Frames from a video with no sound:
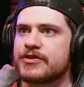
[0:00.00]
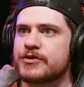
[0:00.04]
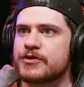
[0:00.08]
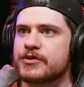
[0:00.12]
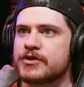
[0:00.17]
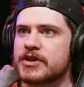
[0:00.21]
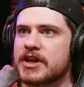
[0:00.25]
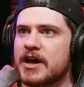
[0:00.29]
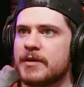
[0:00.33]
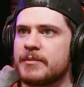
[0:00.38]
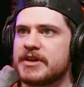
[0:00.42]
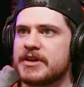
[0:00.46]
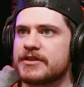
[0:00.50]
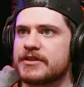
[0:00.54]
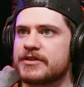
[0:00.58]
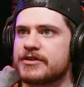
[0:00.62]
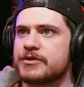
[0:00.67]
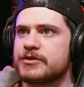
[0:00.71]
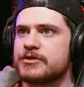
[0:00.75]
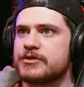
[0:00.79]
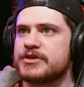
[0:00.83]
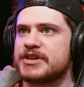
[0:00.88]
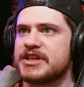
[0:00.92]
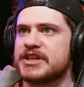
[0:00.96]
coming
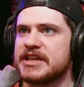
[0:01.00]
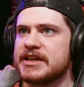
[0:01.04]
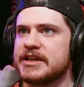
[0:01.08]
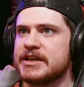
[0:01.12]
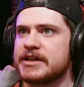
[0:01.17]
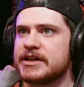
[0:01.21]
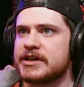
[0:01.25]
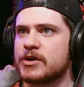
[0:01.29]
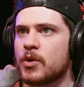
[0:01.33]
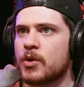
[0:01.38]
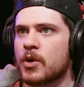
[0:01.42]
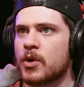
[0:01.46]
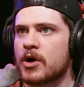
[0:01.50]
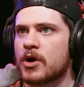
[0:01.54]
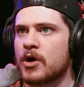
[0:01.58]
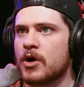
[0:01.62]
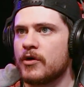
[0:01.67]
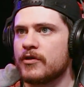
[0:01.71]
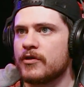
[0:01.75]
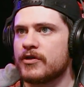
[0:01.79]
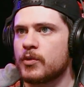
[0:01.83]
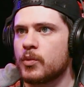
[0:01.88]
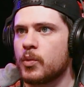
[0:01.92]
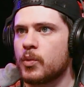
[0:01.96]
through here, or all
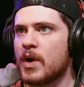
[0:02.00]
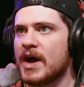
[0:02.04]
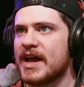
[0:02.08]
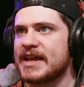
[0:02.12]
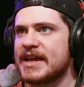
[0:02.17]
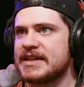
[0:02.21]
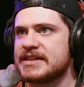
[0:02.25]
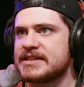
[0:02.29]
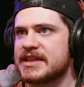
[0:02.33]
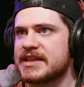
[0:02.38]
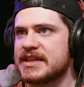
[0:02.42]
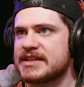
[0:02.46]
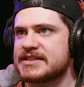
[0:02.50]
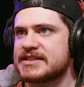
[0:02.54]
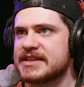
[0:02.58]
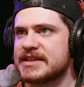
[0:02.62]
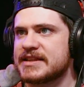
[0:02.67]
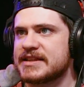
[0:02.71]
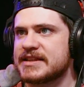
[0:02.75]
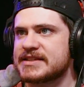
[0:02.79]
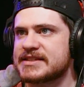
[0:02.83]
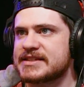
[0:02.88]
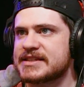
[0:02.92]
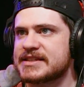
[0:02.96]
the white that's in
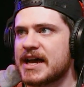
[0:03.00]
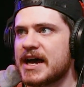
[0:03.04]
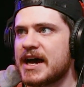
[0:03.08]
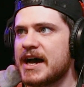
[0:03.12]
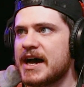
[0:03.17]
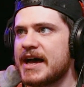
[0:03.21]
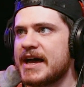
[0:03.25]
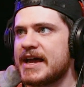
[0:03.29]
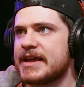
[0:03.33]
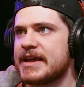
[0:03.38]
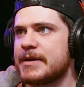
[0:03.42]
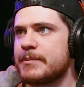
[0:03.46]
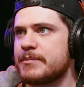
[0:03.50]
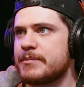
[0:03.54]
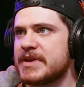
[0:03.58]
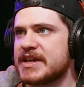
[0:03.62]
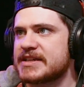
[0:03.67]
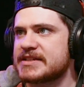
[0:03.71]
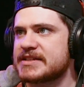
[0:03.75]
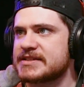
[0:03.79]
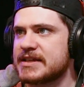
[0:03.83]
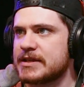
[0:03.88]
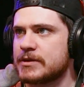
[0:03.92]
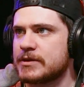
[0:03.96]
the sky
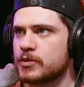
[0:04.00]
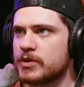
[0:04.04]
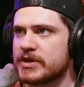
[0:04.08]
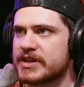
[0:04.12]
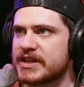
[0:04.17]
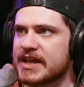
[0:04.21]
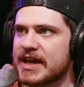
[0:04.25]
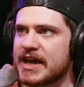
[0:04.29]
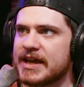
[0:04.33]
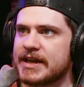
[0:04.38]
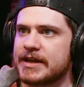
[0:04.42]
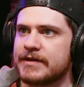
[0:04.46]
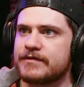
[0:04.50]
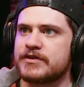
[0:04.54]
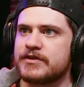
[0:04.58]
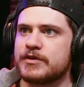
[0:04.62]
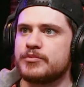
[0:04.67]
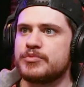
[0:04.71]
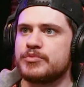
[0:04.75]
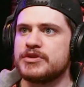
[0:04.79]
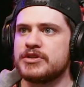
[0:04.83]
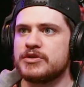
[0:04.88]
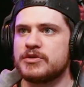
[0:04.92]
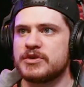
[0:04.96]
mixed in with kind of the
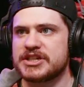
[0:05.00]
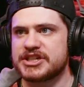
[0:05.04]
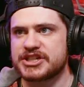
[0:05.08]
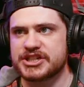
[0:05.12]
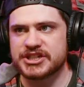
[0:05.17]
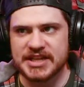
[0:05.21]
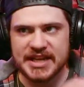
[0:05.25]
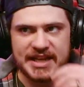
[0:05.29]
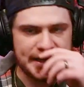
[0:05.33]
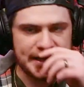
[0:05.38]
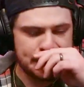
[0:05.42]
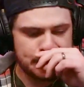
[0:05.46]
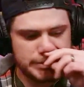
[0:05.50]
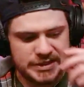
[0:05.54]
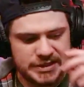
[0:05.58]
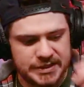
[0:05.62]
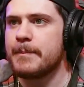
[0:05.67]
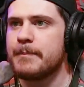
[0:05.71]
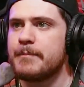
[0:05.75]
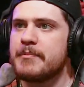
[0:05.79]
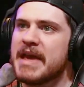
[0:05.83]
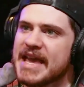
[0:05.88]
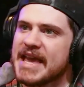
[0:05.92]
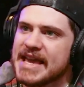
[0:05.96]
bluish tint.
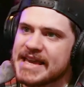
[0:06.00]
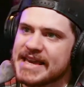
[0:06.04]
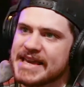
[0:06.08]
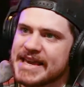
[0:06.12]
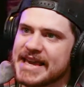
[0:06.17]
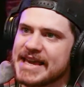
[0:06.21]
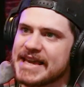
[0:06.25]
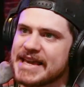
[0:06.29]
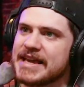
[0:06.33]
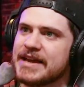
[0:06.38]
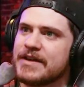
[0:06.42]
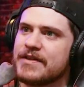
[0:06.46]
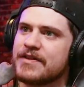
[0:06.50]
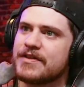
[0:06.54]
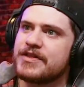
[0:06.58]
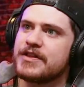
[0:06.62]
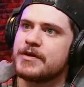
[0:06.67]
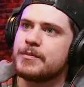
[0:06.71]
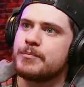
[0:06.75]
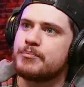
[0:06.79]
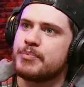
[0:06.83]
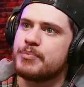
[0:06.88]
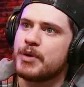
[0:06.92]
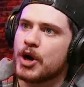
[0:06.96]
Making the
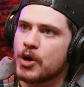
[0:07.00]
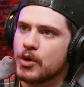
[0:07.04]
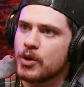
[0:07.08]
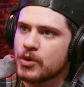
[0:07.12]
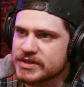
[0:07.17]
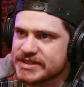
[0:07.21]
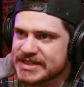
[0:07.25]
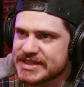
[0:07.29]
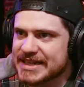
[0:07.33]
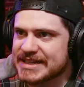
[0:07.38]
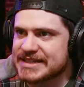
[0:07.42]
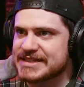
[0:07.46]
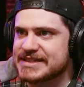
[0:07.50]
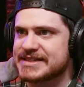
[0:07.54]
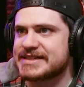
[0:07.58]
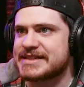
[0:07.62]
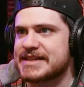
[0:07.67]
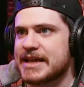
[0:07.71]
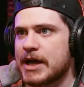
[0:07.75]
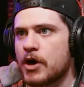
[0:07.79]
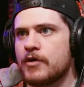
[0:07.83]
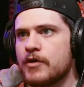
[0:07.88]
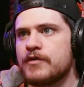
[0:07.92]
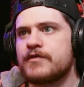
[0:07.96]
boat
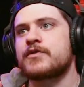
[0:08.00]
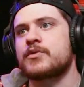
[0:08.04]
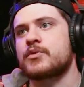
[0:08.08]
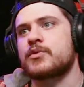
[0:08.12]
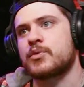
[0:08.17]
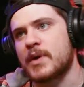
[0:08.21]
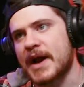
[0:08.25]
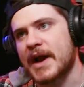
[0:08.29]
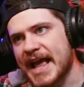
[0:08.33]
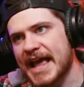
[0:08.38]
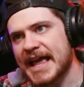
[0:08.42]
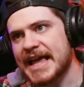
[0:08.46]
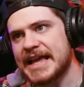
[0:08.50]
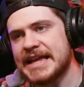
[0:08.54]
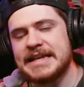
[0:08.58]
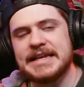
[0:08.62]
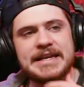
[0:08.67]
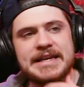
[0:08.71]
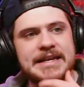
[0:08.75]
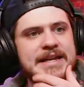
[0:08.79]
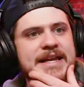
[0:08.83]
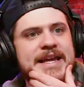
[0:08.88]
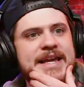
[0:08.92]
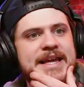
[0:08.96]
itself red
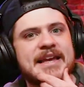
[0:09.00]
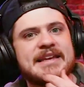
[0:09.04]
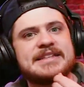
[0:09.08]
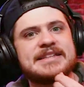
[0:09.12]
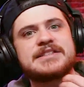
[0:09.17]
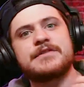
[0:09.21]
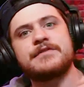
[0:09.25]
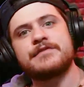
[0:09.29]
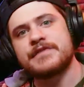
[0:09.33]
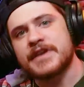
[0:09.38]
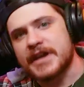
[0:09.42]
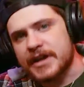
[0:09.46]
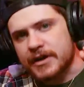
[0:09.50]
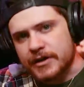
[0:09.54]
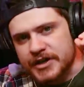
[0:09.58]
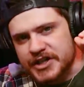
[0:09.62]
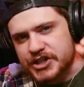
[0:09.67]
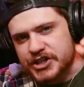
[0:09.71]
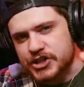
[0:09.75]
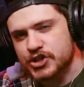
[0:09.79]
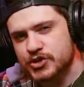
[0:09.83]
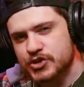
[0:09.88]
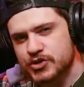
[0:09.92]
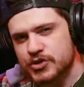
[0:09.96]
is a very
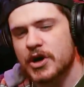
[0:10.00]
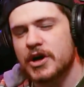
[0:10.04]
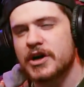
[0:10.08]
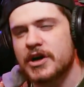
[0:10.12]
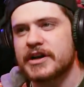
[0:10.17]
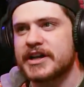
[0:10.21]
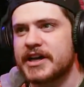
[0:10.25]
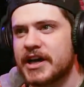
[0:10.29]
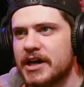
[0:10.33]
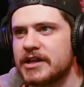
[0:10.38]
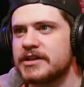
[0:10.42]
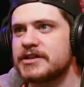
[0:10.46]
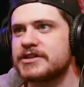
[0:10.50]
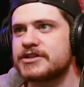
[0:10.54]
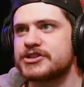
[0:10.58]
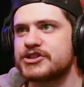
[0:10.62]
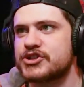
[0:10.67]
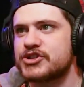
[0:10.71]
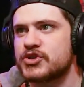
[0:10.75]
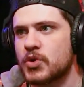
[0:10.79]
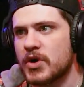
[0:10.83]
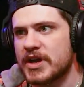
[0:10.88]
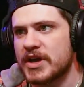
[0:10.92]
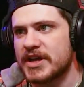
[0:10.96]
strong color
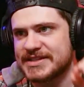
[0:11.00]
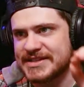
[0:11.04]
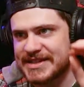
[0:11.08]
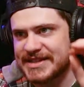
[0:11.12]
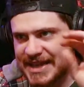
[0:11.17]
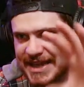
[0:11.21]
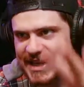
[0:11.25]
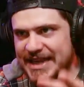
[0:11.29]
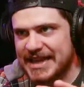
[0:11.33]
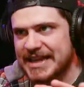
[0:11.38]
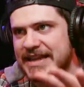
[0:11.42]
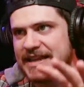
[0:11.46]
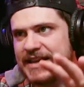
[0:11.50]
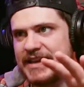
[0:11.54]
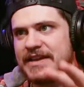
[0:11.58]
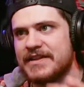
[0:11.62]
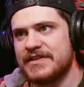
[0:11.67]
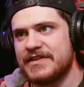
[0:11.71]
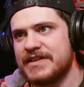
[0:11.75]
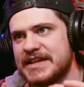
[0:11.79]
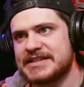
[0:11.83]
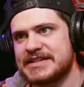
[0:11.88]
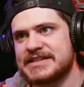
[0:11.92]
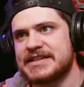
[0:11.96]
choice in
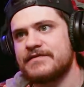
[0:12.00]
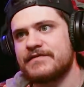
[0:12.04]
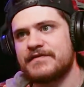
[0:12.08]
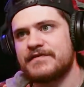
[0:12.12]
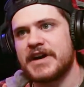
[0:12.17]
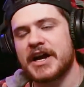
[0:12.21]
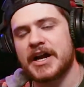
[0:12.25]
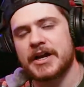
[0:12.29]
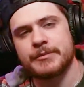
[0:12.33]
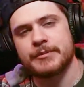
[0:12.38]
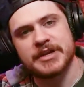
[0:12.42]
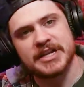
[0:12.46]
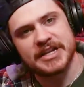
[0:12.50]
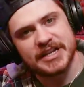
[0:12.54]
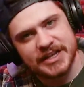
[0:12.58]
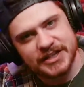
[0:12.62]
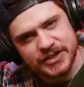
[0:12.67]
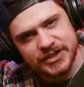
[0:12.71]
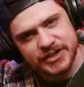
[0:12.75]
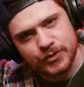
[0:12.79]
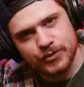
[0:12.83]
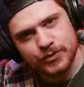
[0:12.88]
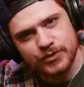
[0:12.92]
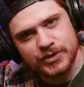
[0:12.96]
this environment because
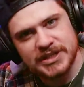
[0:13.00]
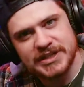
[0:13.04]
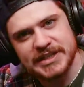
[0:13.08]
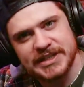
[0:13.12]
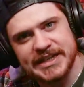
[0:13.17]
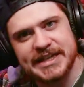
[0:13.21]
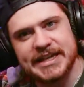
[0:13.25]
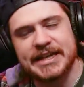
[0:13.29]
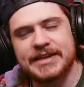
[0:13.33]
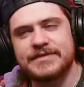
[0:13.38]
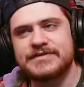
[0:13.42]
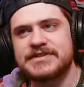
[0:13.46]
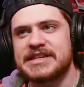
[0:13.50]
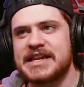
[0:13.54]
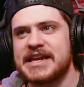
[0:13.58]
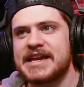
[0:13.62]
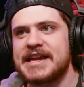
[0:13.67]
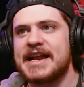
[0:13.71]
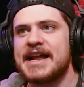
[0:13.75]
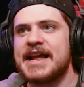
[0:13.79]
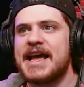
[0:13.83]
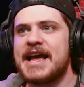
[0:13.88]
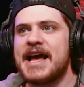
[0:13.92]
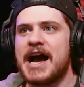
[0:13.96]
it really gives
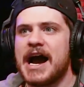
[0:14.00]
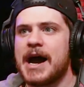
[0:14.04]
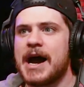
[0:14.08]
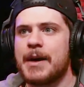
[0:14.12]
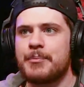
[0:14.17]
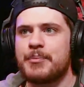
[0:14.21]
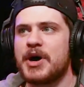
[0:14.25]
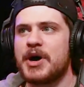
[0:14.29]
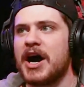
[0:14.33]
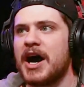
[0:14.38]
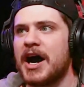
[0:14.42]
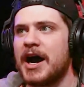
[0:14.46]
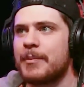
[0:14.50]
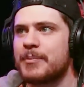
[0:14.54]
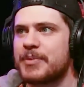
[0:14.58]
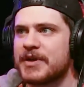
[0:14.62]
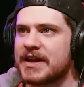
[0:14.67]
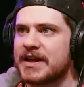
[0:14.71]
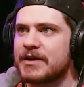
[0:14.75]
it a pop. And I